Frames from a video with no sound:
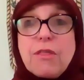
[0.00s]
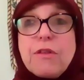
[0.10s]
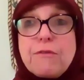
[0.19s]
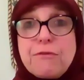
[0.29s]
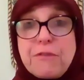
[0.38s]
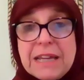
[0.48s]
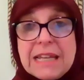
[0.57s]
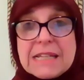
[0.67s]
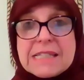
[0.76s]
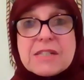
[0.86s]
The
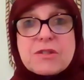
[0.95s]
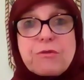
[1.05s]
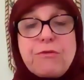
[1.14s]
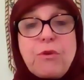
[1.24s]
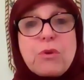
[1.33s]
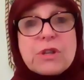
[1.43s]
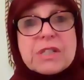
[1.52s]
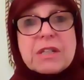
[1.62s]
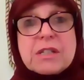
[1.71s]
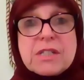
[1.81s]
finances are
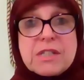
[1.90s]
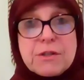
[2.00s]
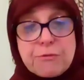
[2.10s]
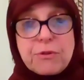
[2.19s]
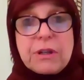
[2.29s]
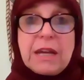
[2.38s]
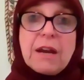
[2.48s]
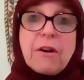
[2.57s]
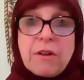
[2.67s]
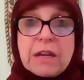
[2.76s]
focused in a different
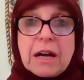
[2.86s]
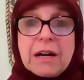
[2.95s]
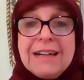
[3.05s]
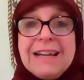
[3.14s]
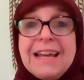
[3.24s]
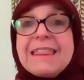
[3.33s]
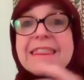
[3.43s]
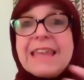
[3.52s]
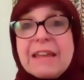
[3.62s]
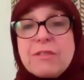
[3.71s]
area
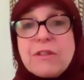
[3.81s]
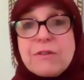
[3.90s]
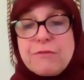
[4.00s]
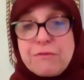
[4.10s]
than the